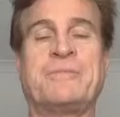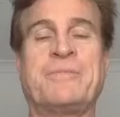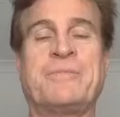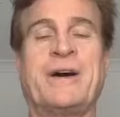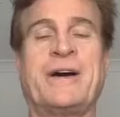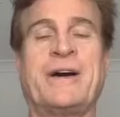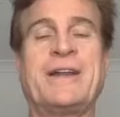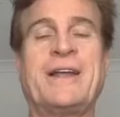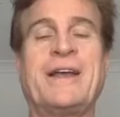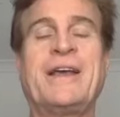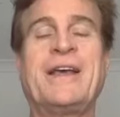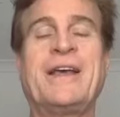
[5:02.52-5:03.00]

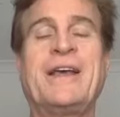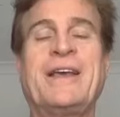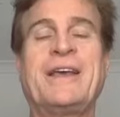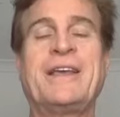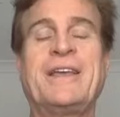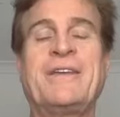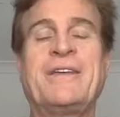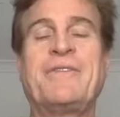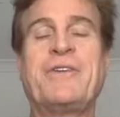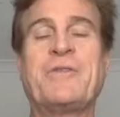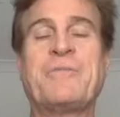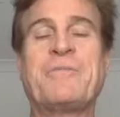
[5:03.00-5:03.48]
But
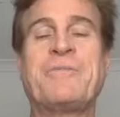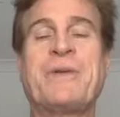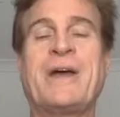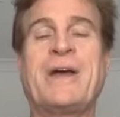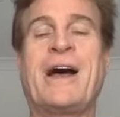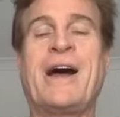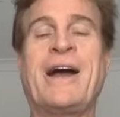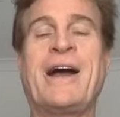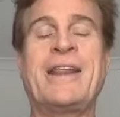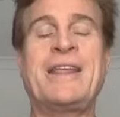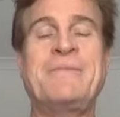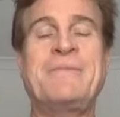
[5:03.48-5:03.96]
if you're
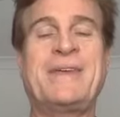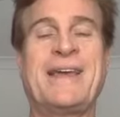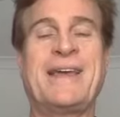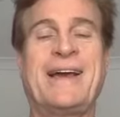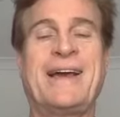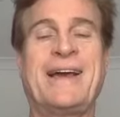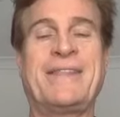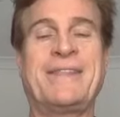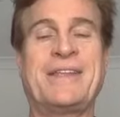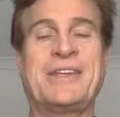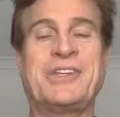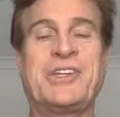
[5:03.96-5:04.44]
hiding
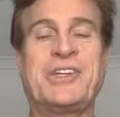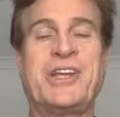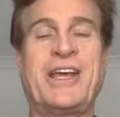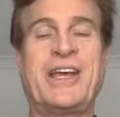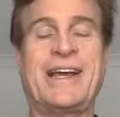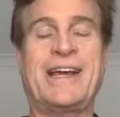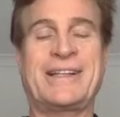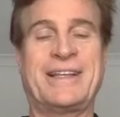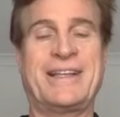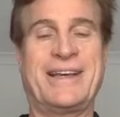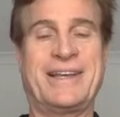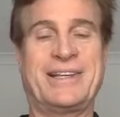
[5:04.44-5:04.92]
behind the
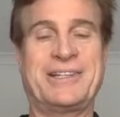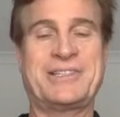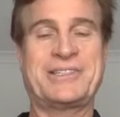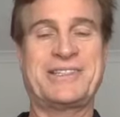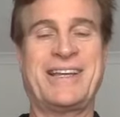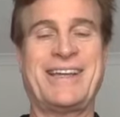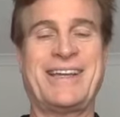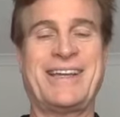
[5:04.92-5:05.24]
checklist,